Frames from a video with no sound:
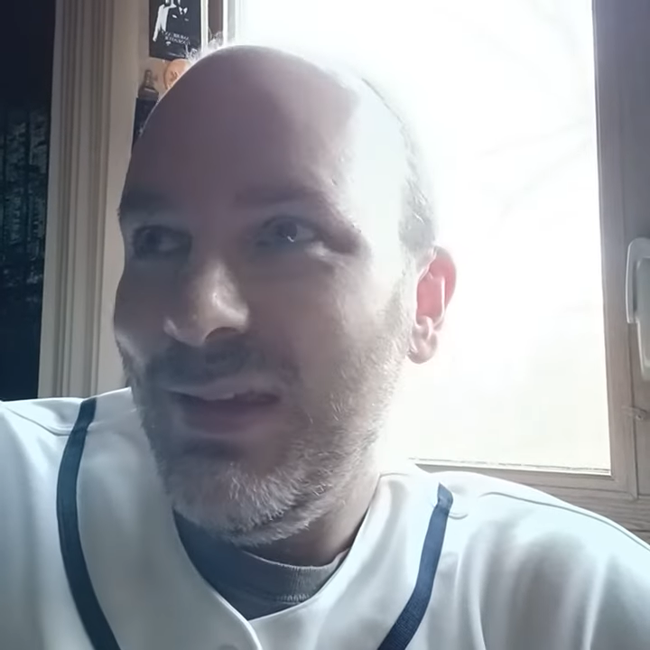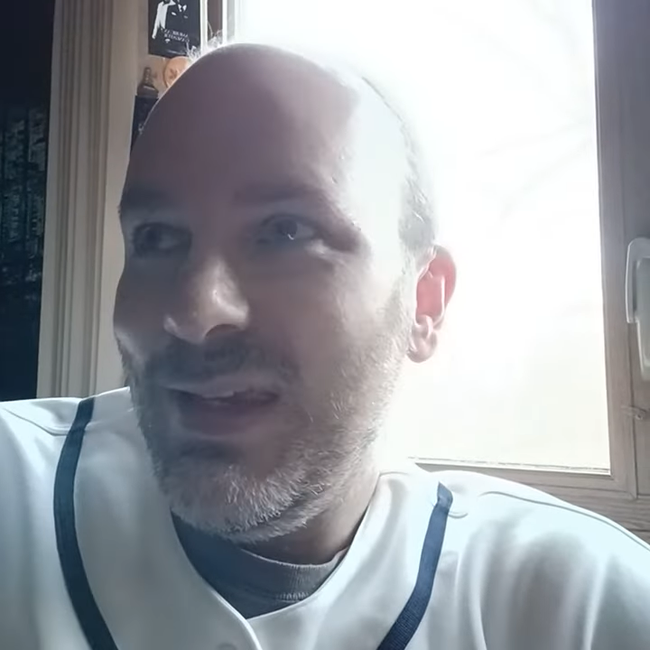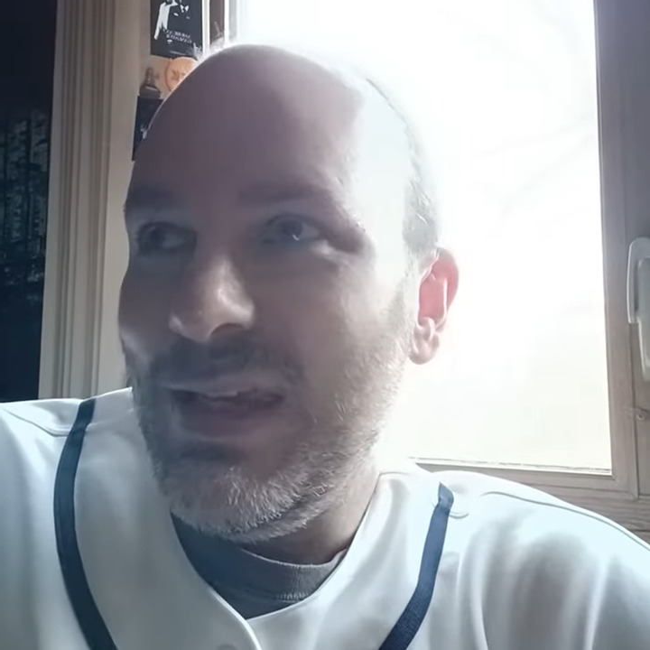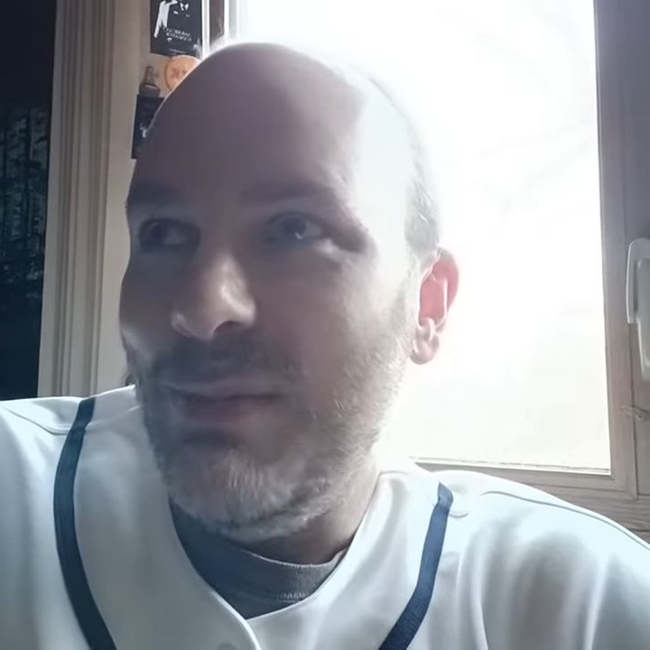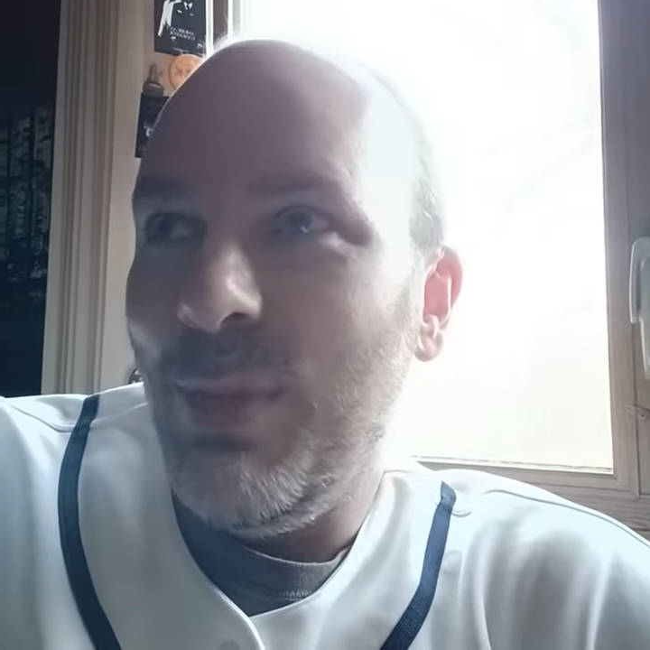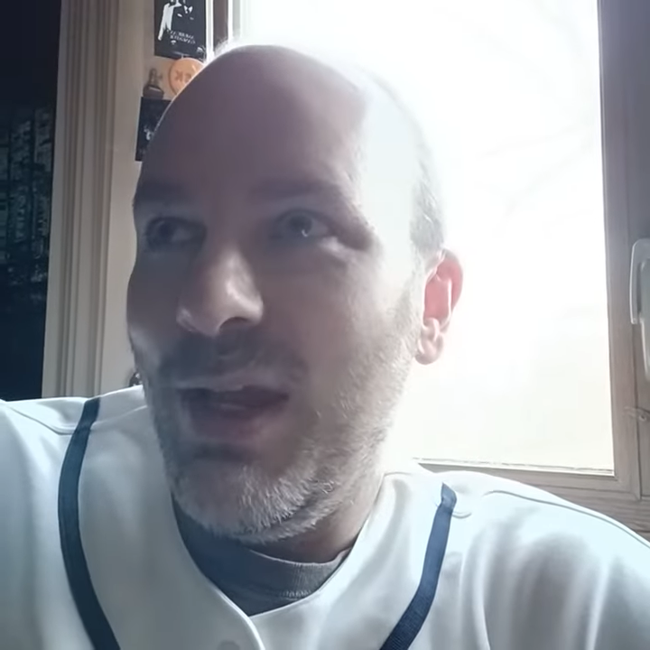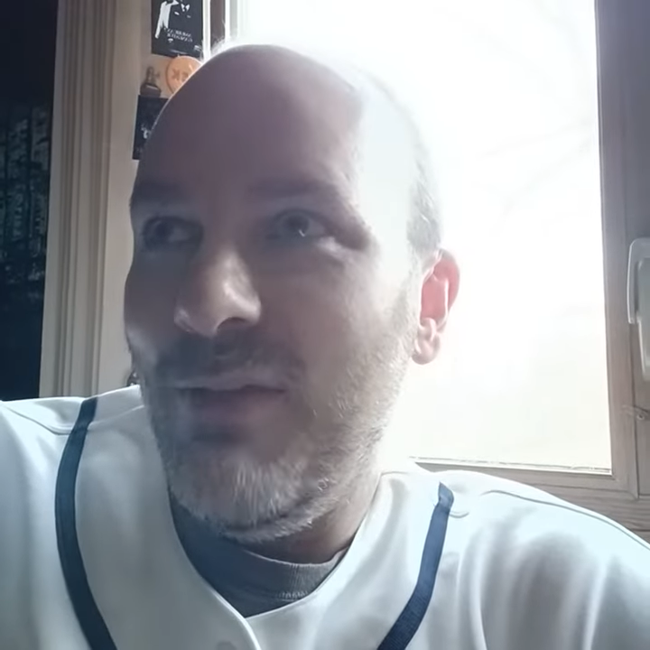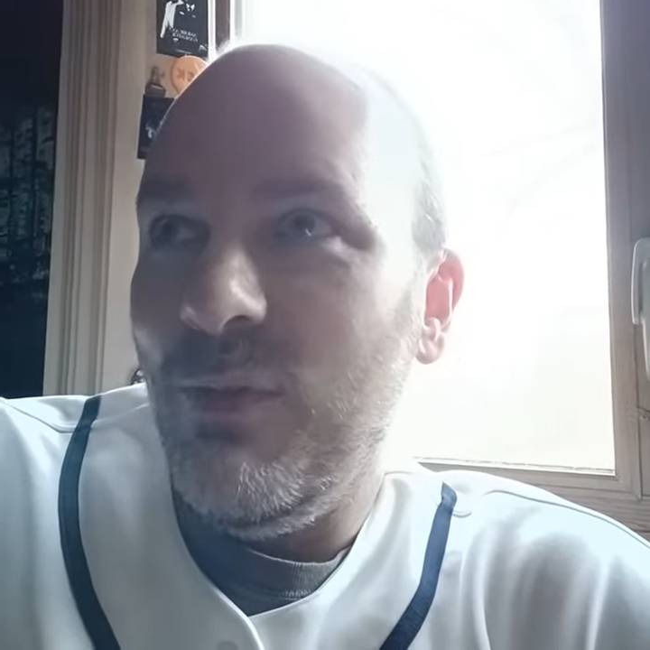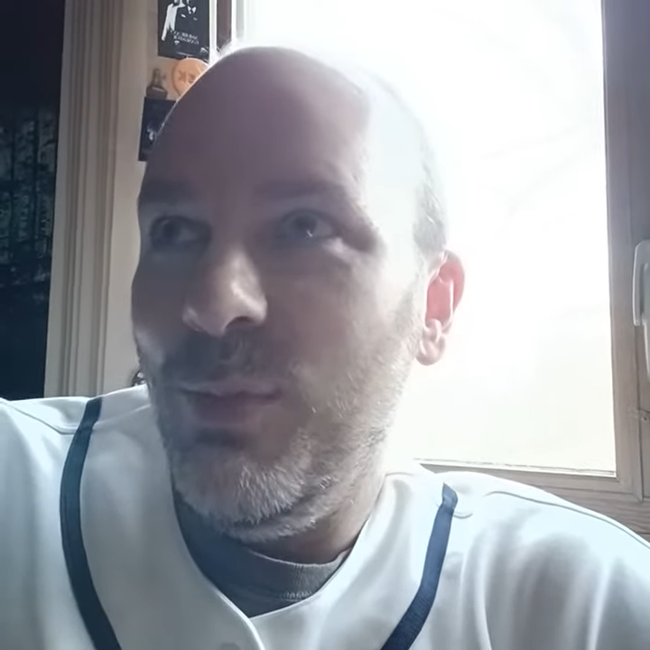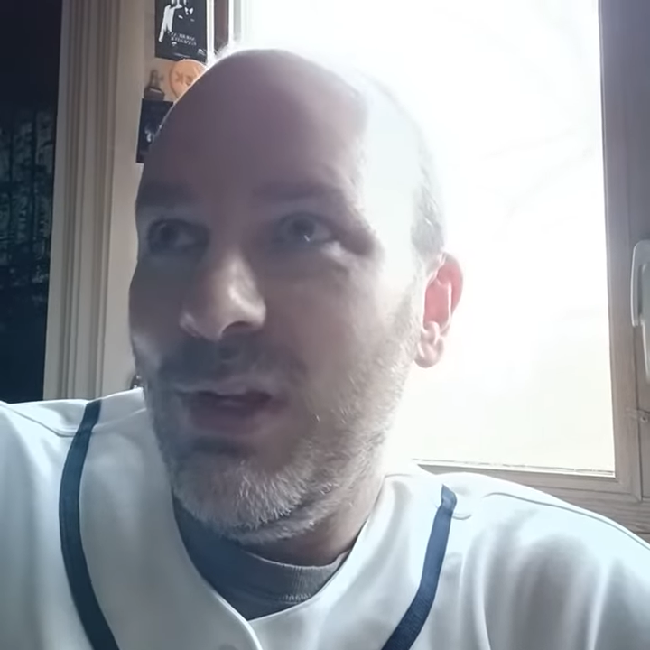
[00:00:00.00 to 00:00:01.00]
heat by
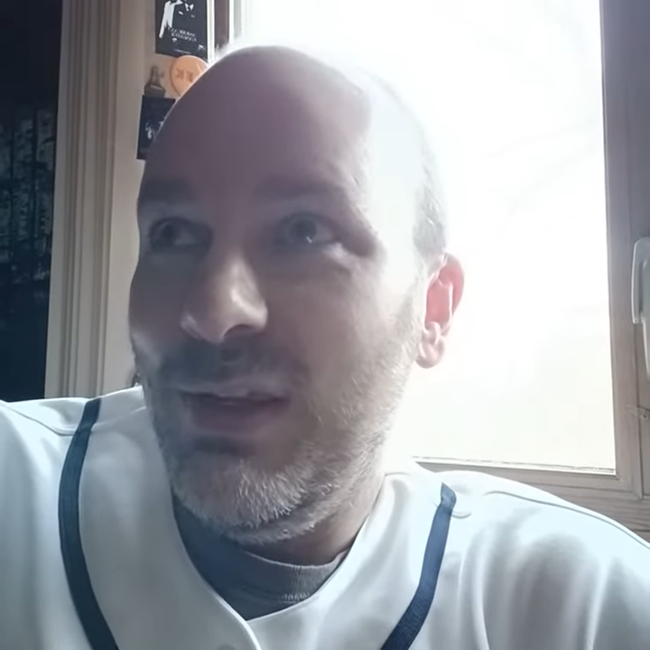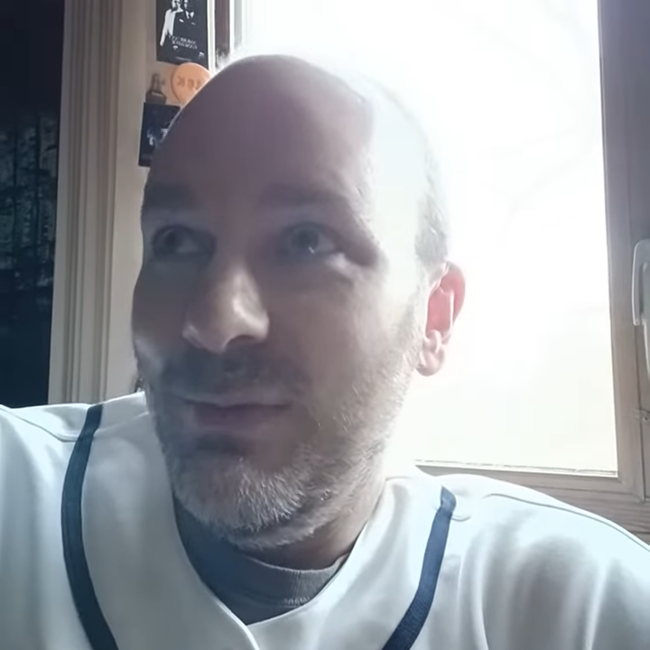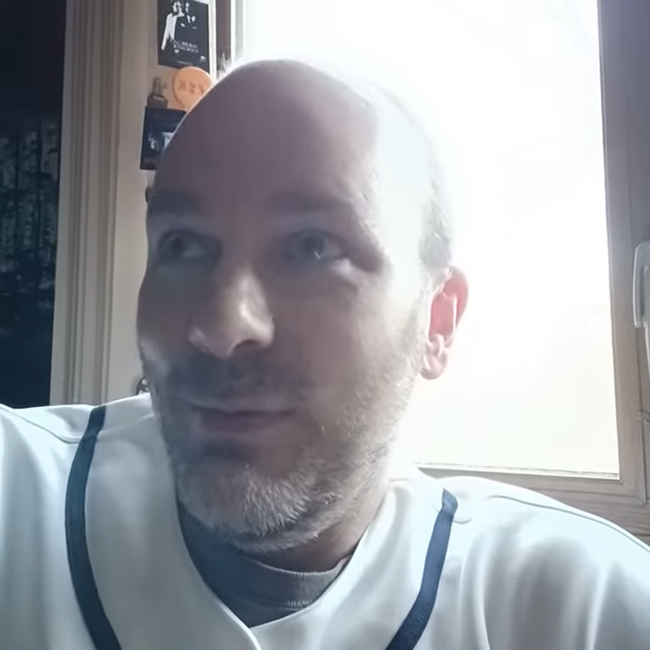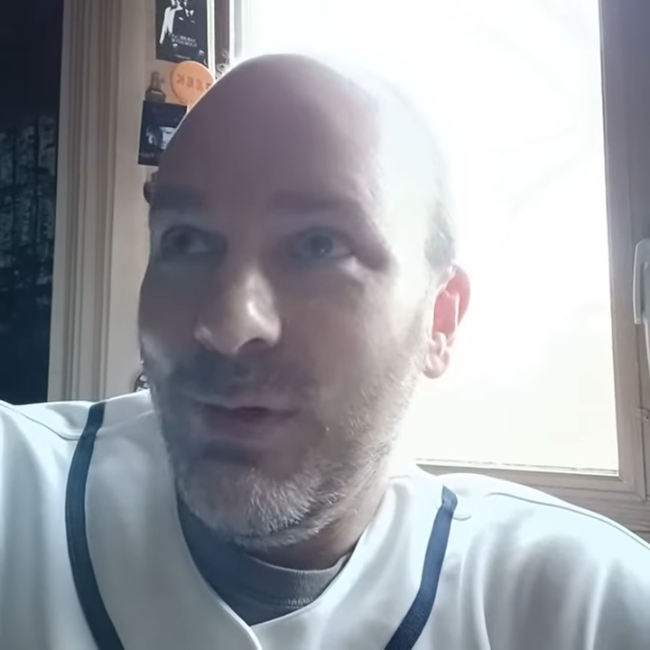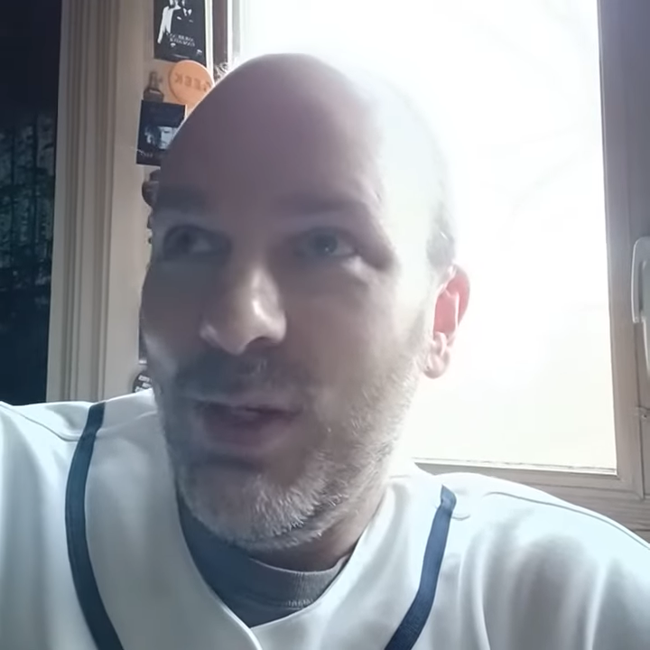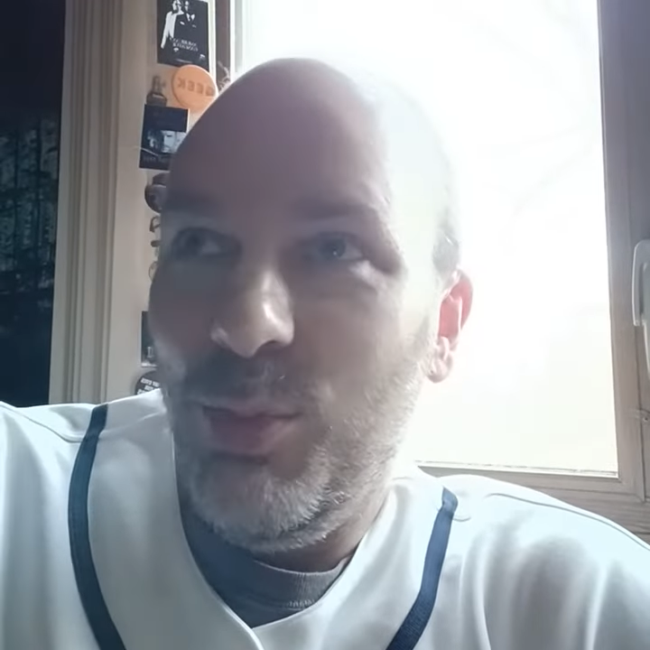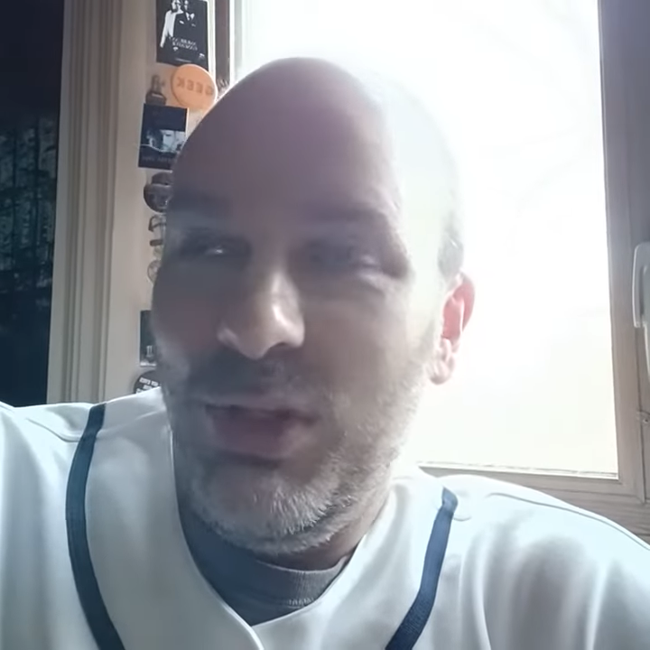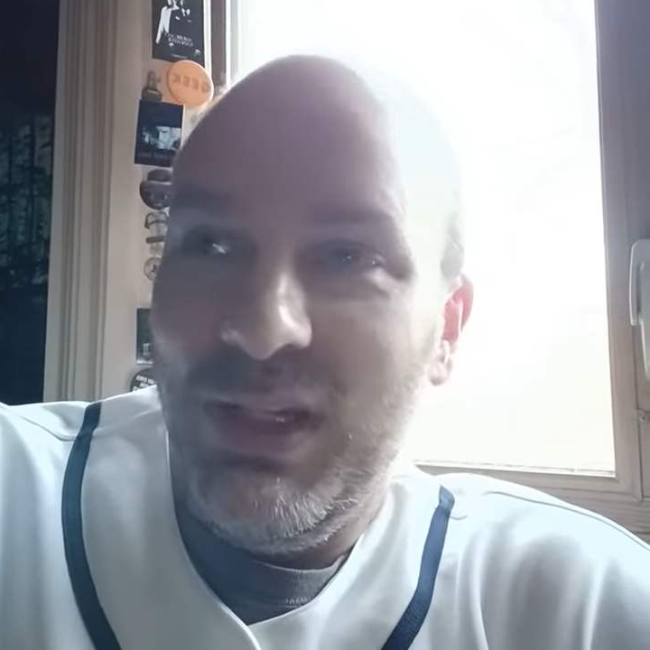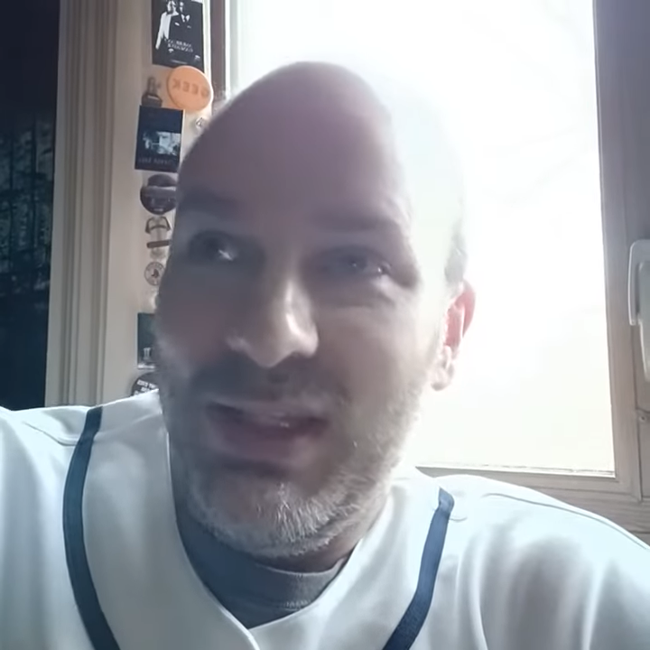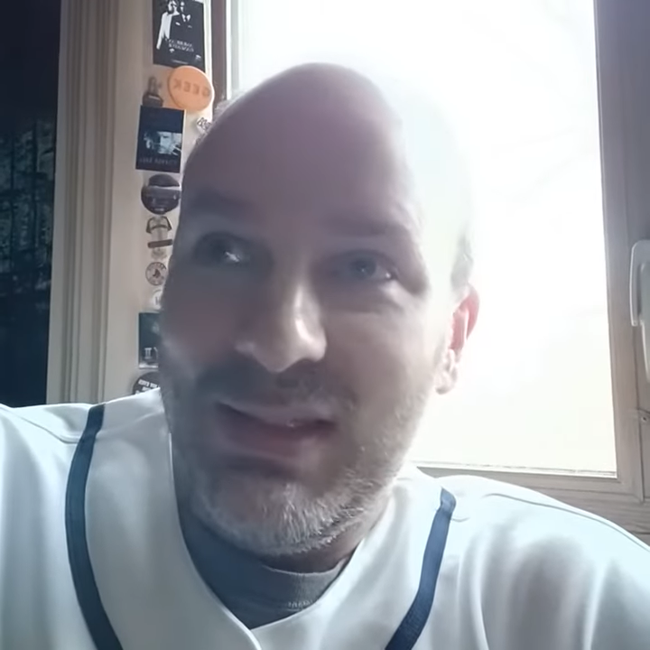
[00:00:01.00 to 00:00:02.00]
everybody for a
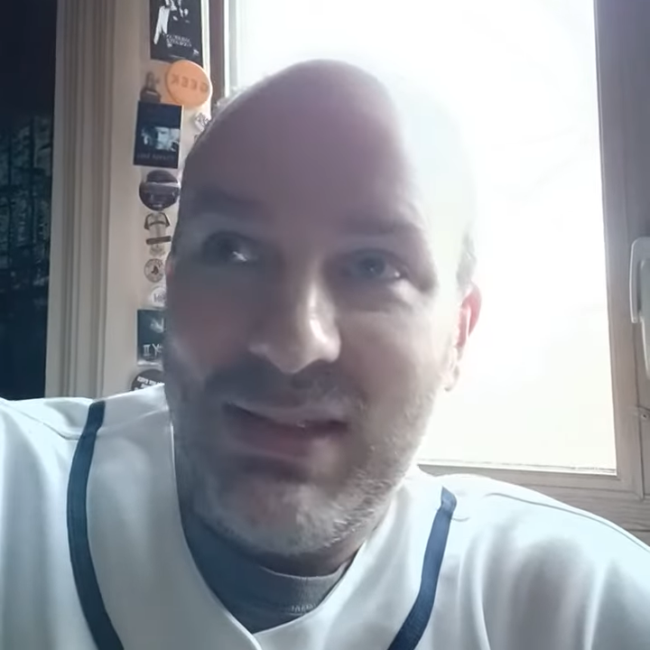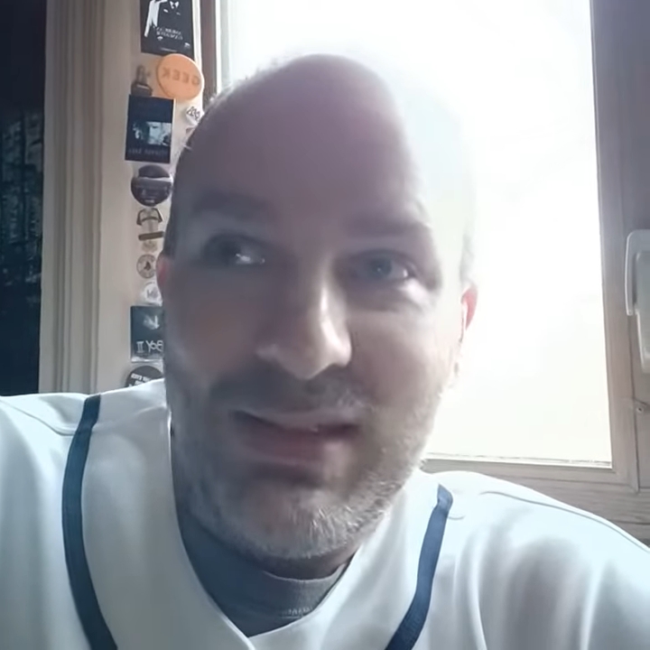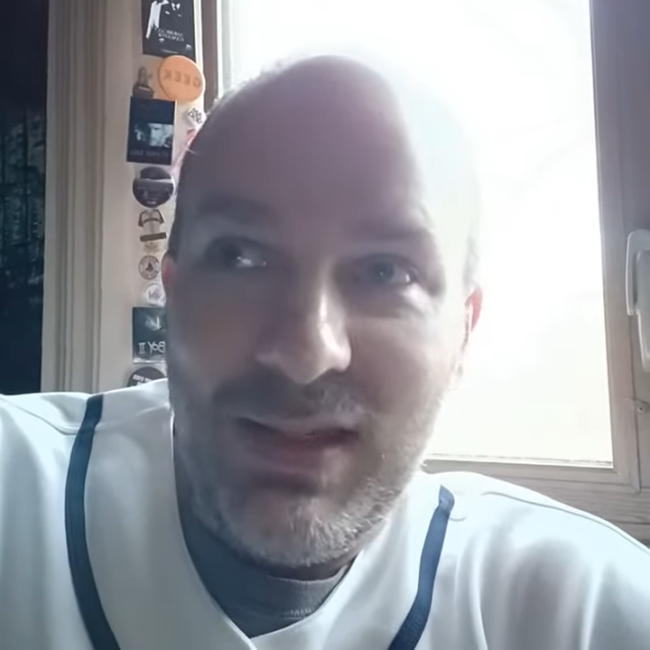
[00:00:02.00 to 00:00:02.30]
couple innings.